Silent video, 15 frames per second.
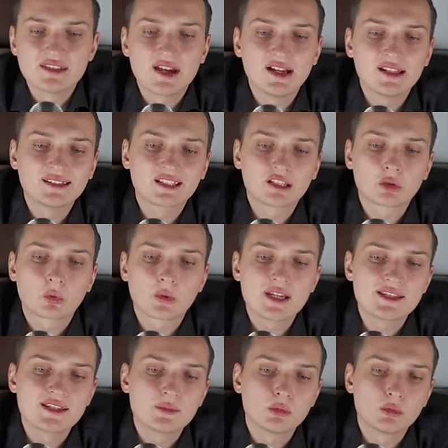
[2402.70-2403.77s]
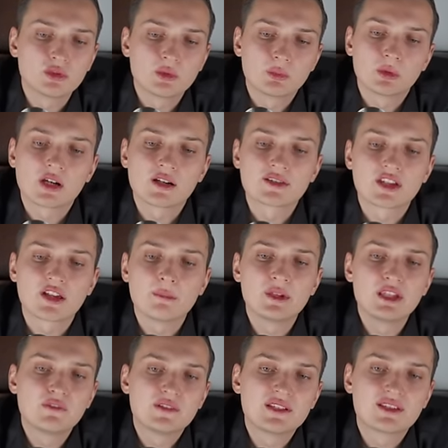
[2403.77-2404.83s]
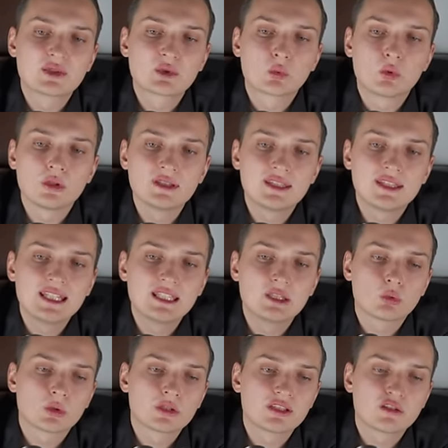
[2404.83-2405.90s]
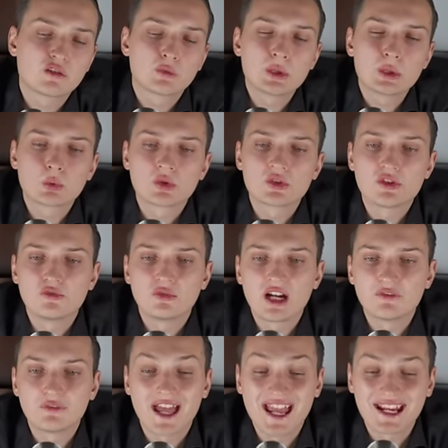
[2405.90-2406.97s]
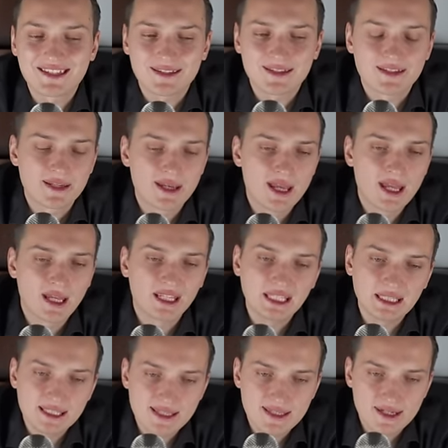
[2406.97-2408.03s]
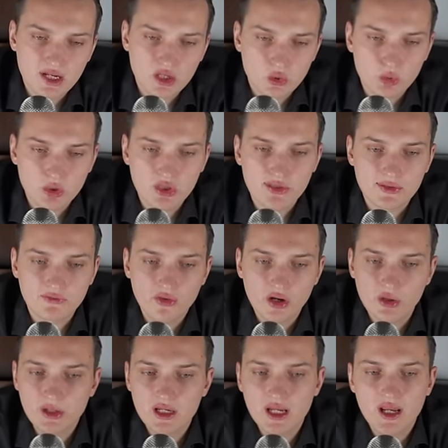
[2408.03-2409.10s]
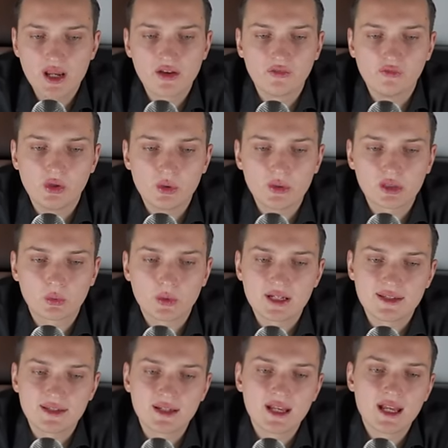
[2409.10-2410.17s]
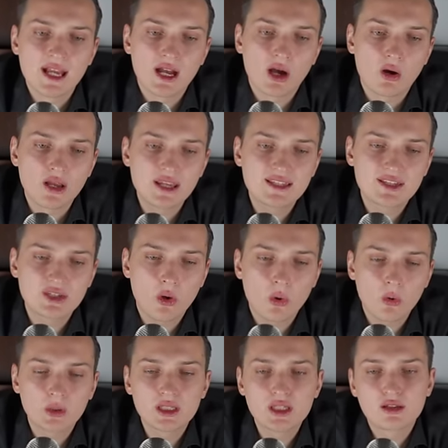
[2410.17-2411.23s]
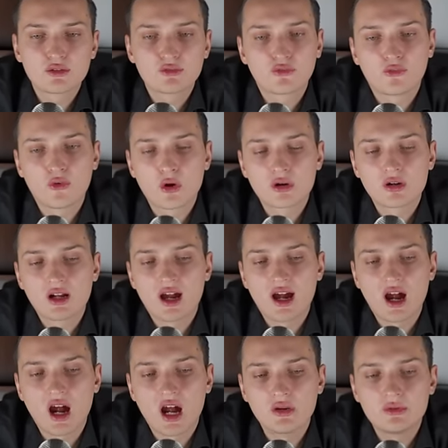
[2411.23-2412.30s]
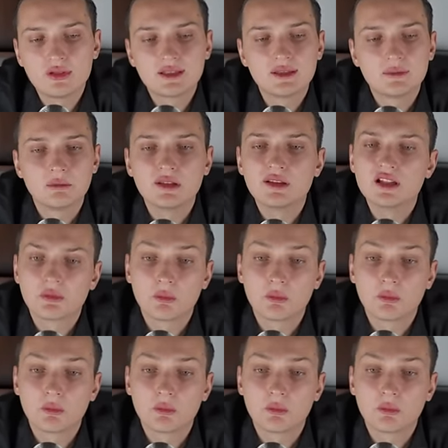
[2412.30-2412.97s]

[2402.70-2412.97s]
done crazy multipliers. I believe it's 20, 23, 25 x's at this stage, which is very very crazy. It's only 400 million